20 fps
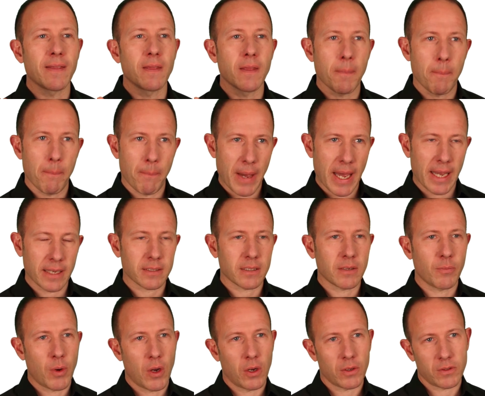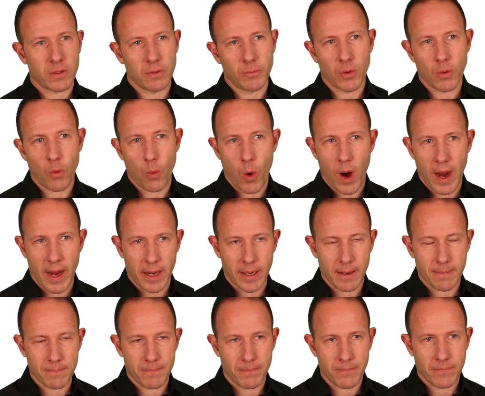in the best possible
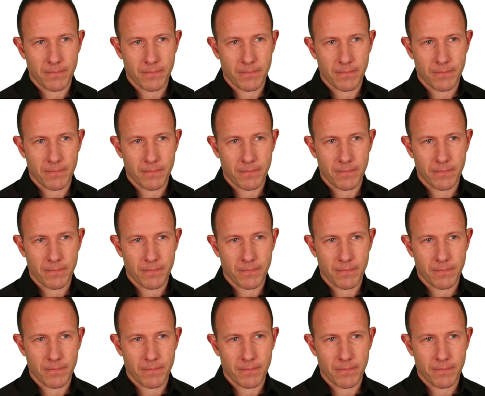way?